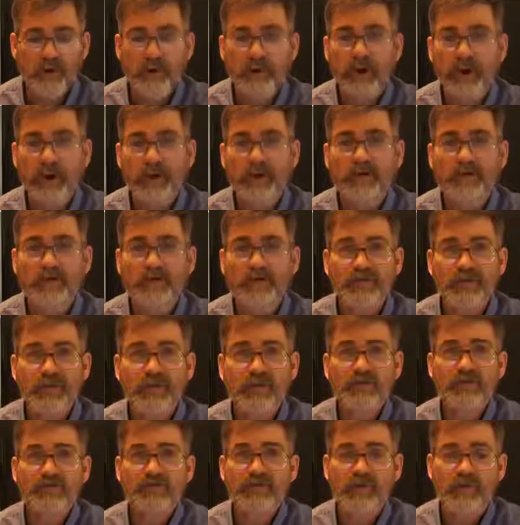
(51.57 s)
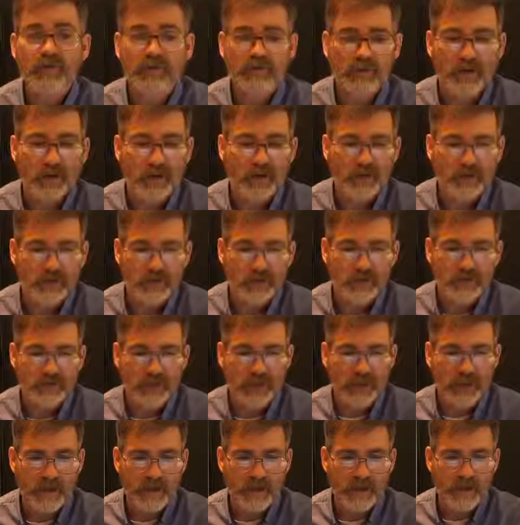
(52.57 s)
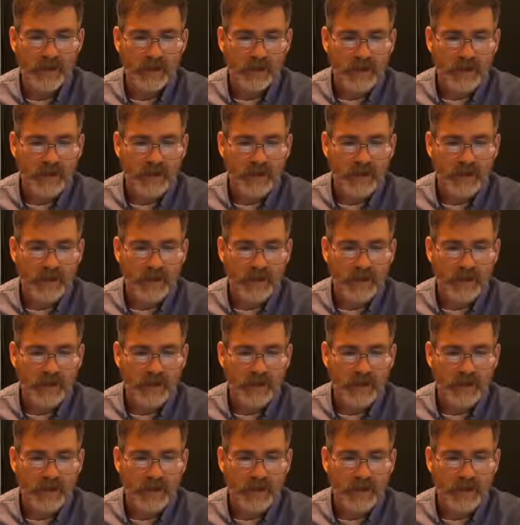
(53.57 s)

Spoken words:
part, central Russia there.